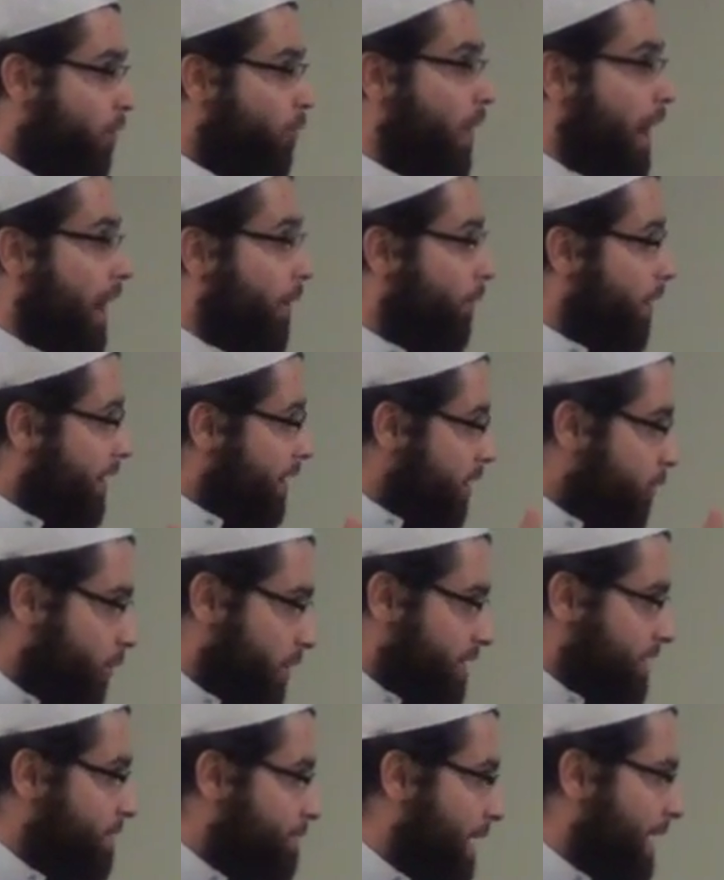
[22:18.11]
what, what he
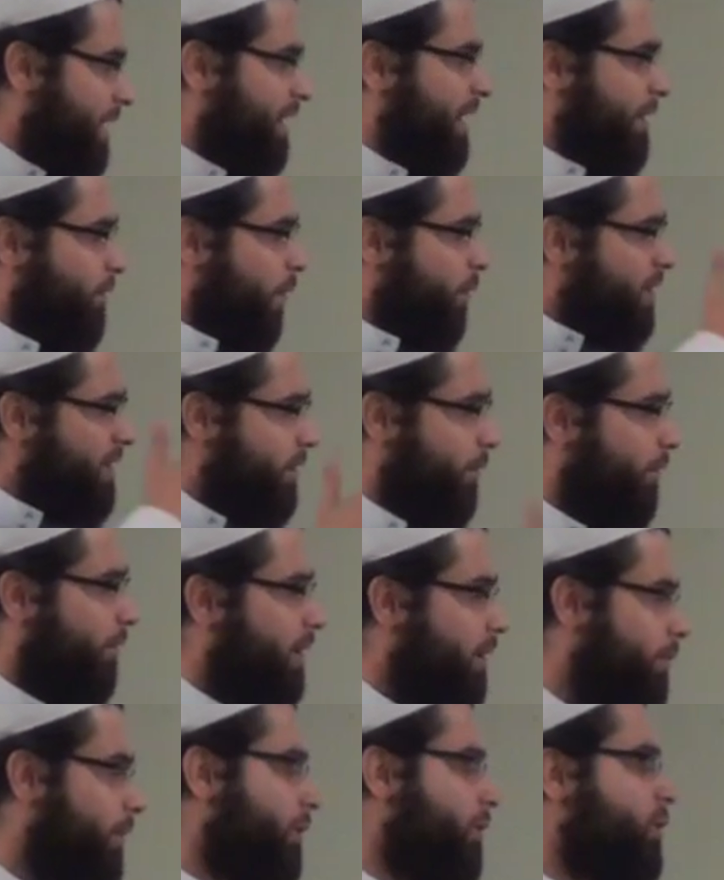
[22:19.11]
was in Mecca
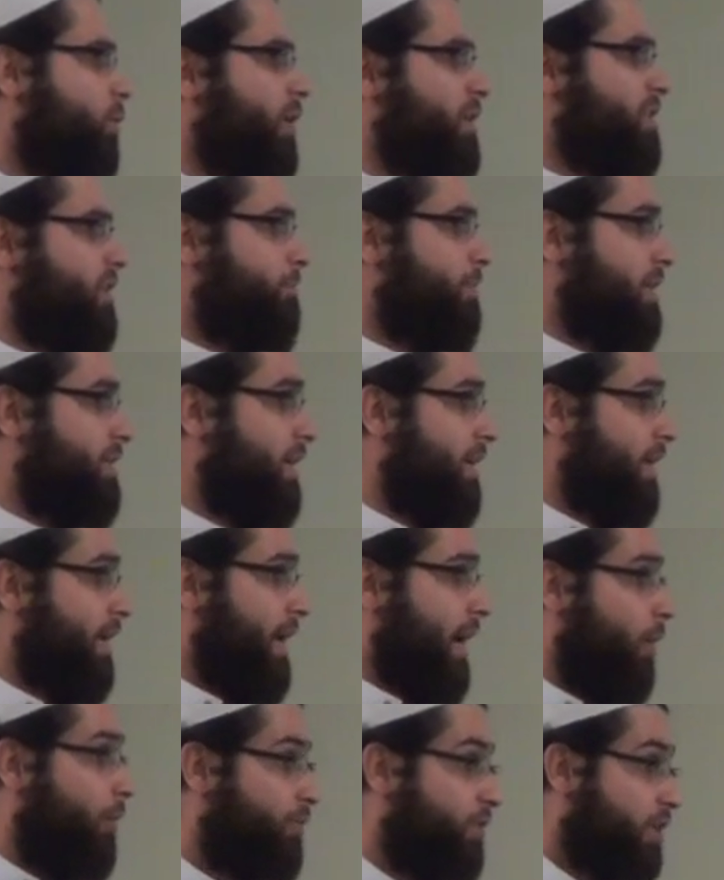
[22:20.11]
and what, he was in Medina and
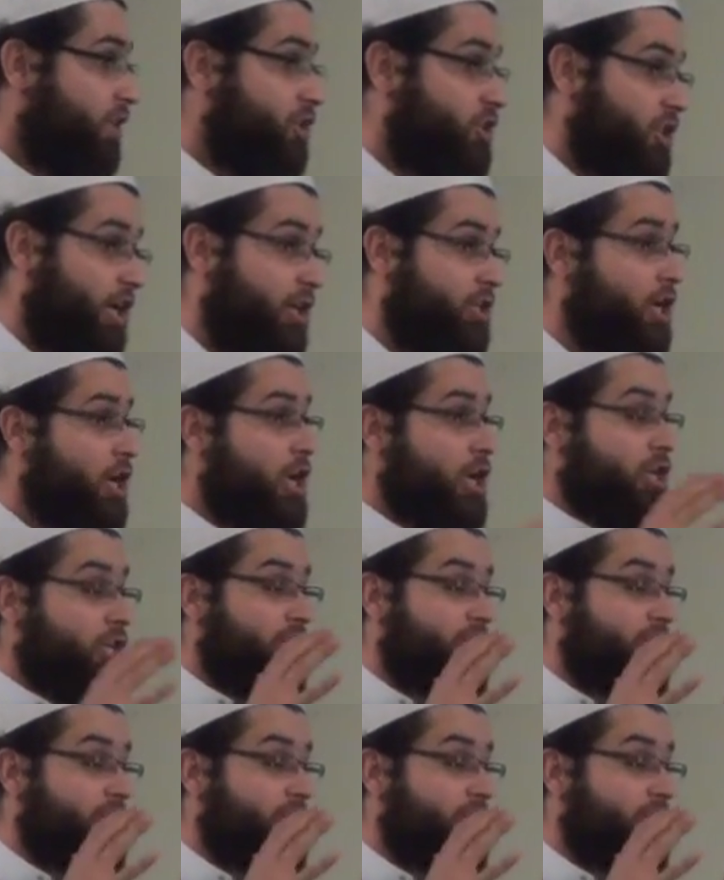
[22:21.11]
how things changed,